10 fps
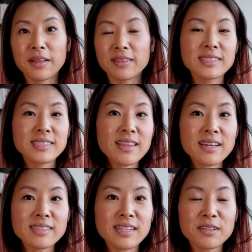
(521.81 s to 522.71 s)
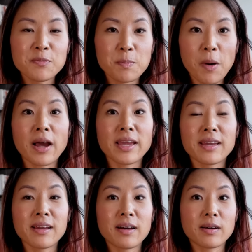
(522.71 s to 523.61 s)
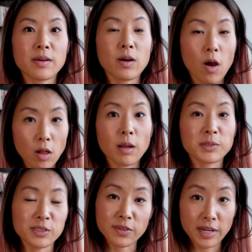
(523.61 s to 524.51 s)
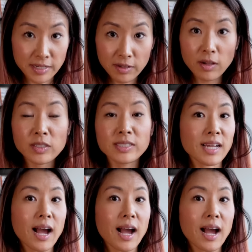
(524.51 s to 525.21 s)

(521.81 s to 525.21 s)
let's say that instead of buying a call option for $80,